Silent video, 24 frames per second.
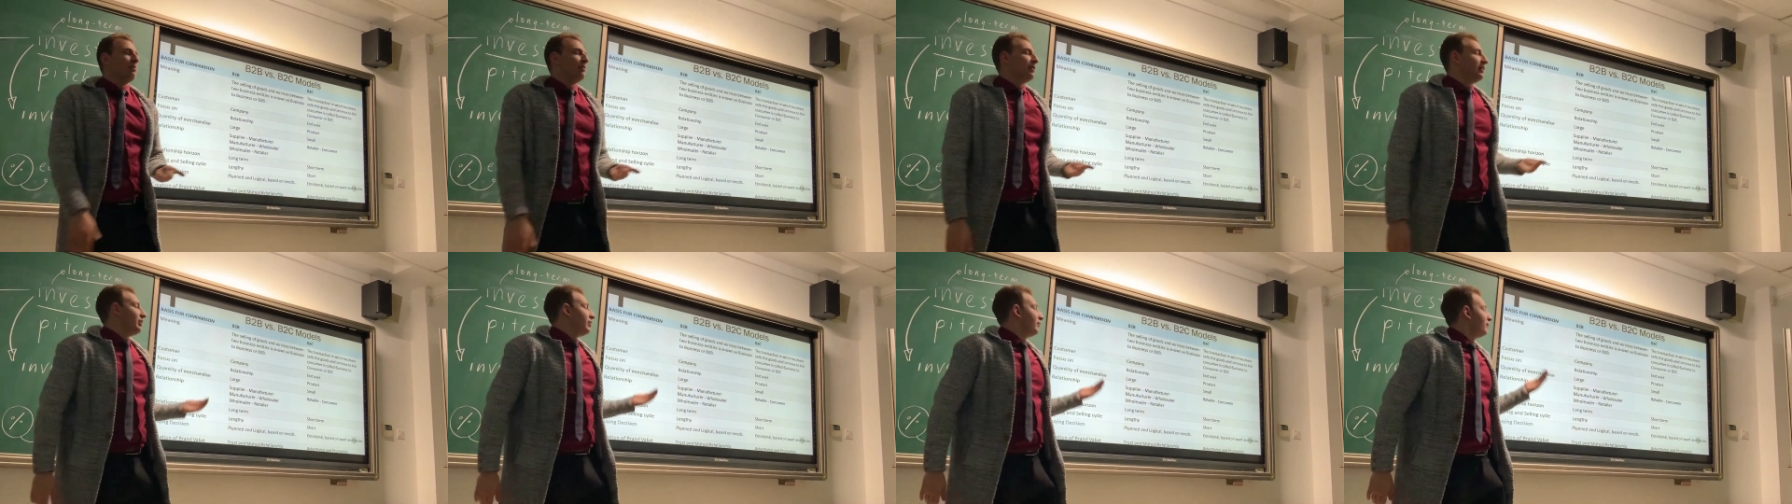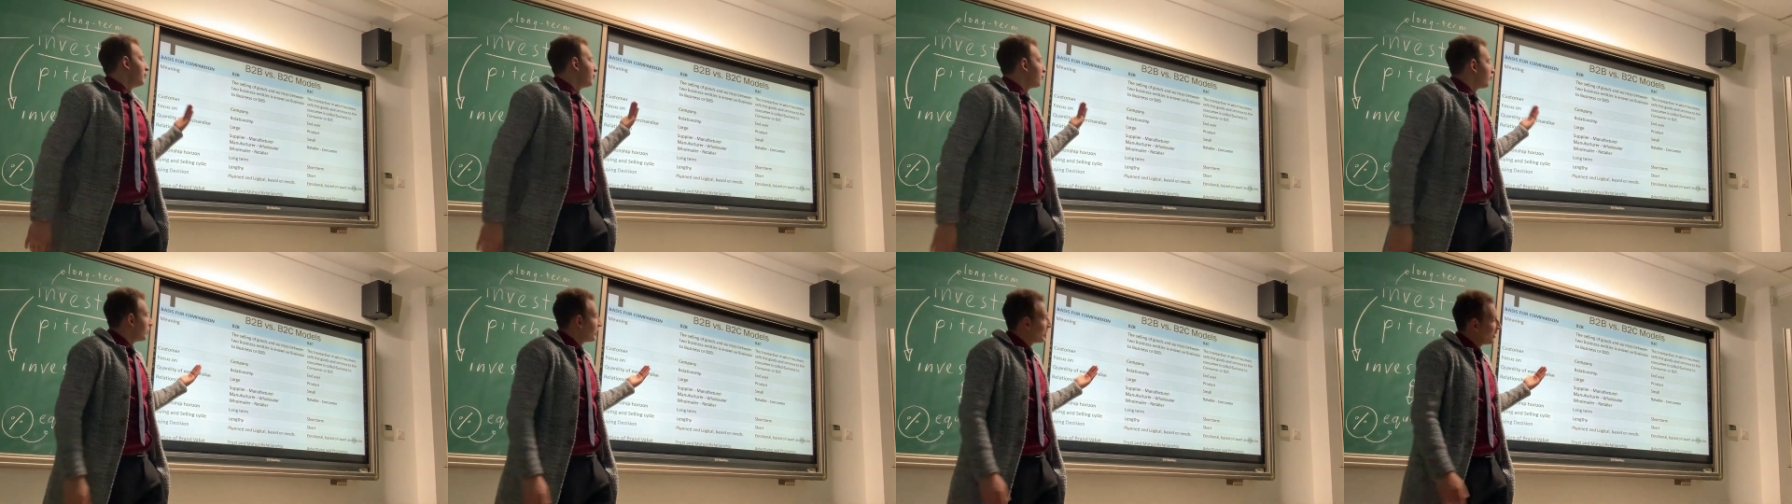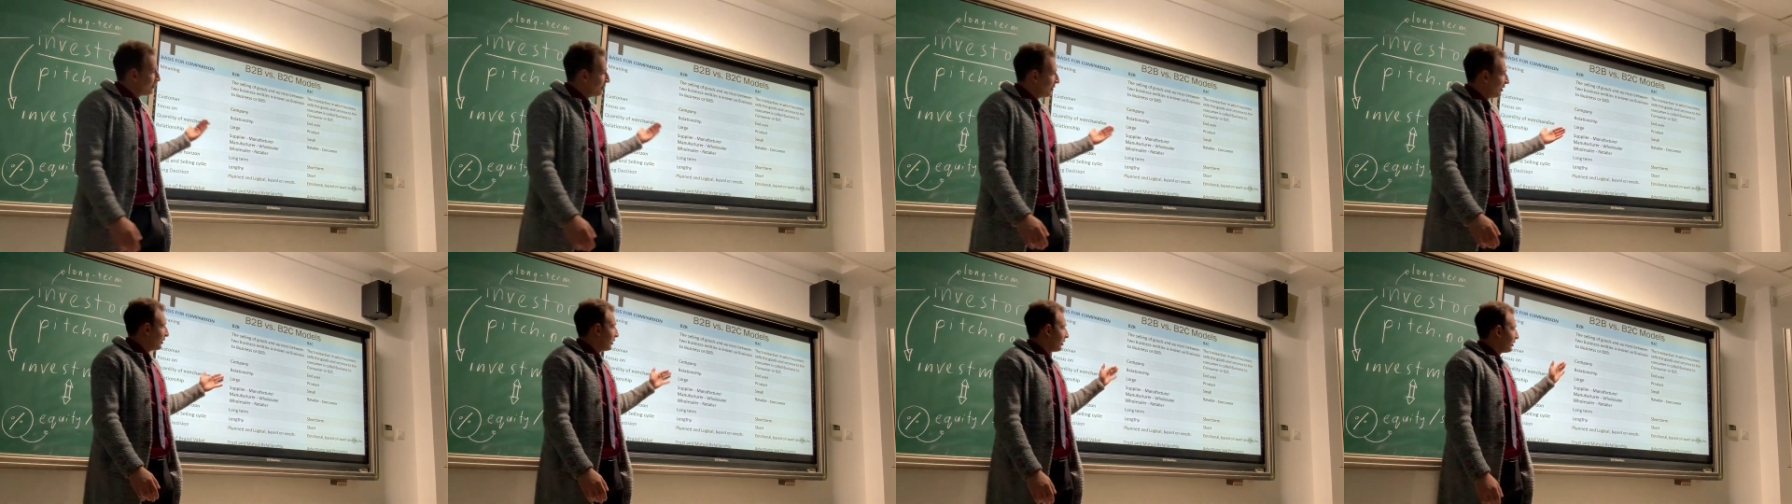But if you're
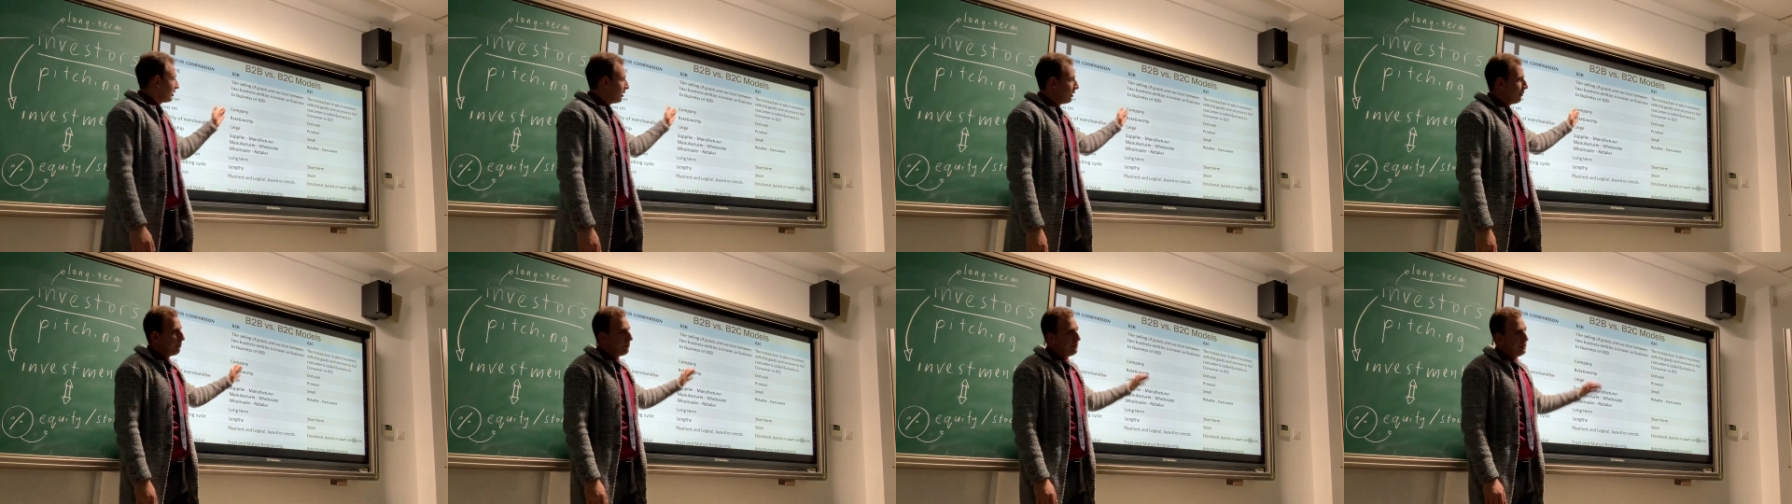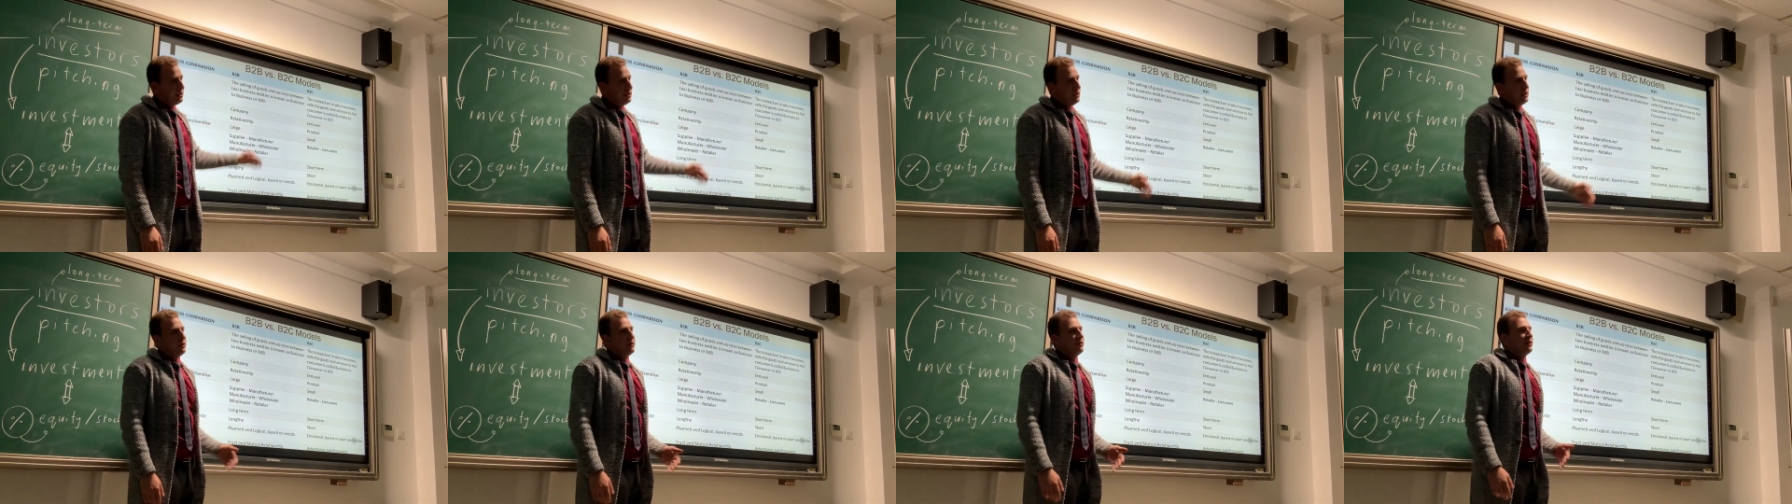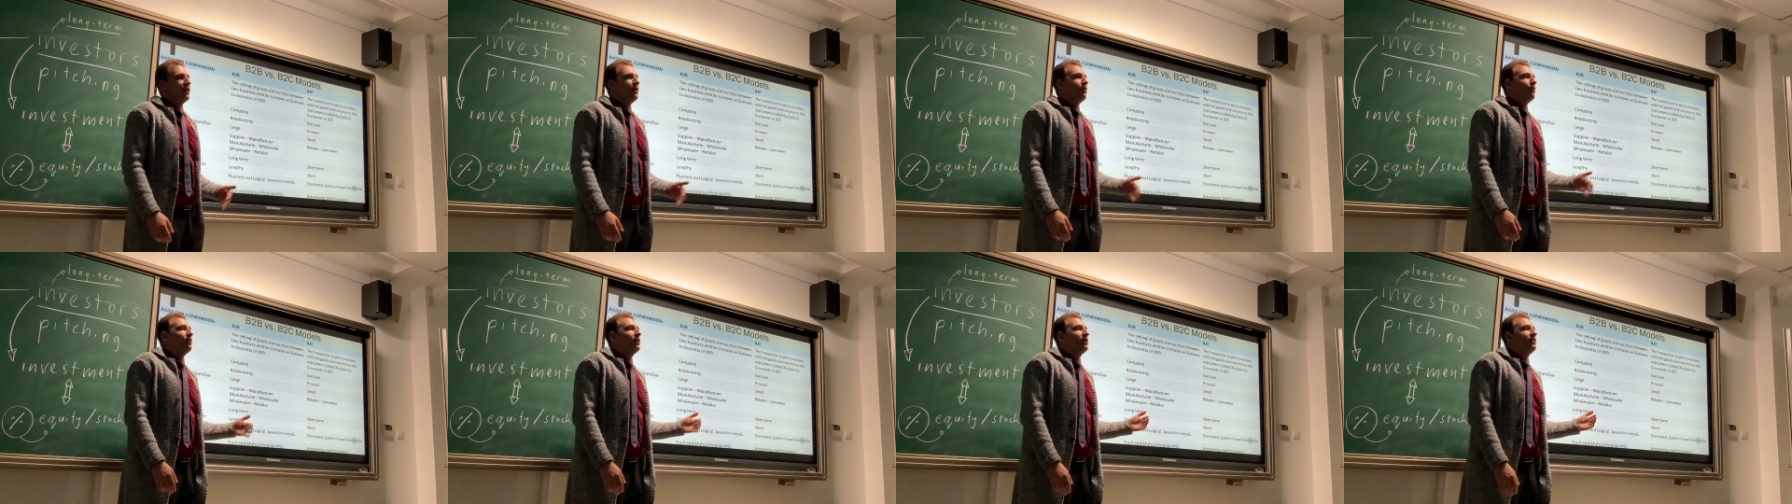working with a company
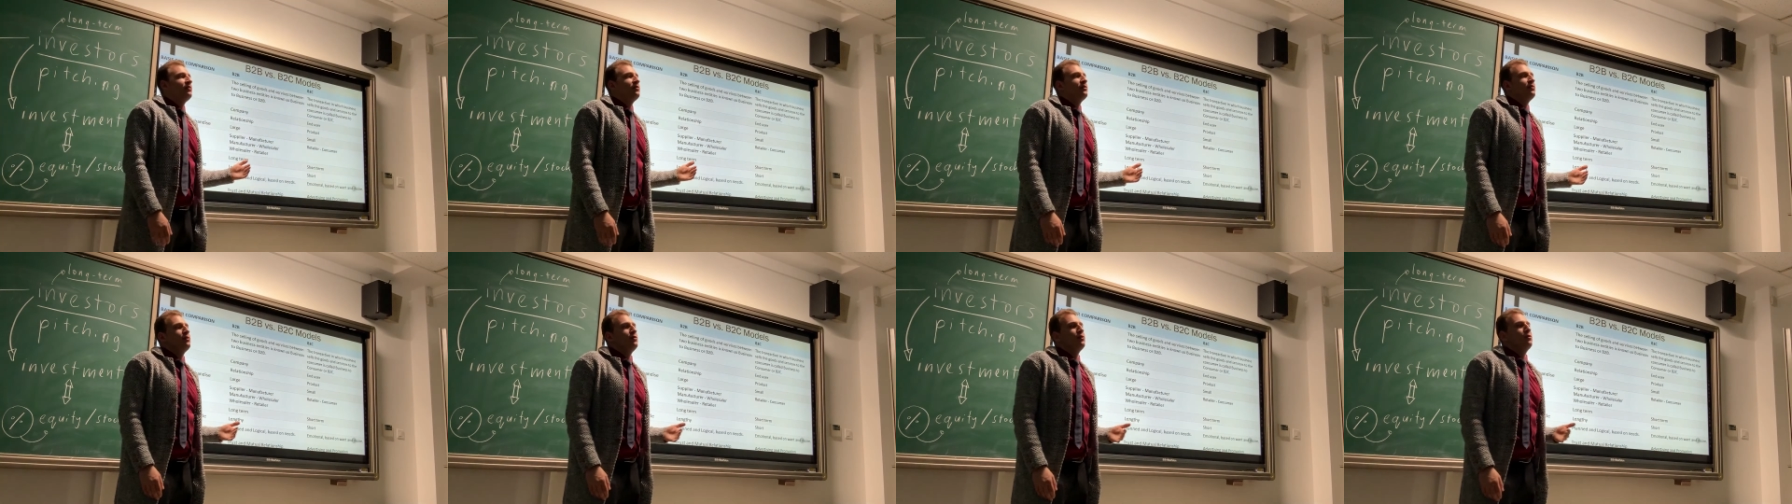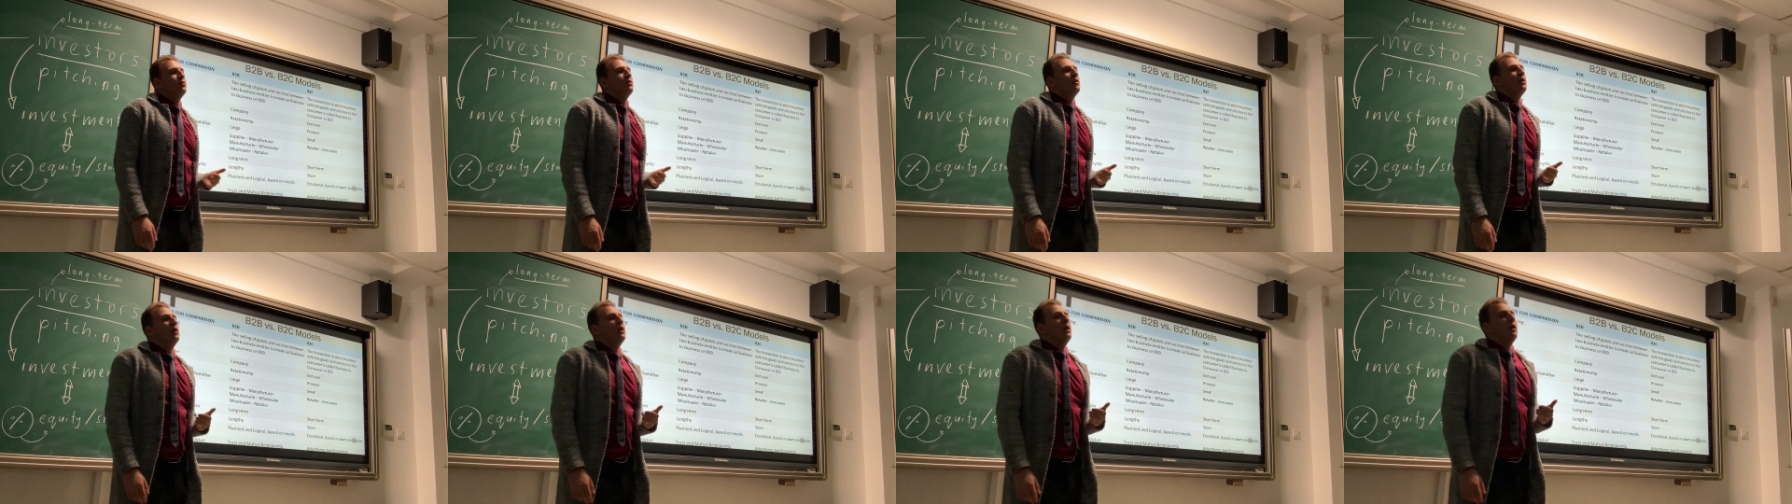that wants to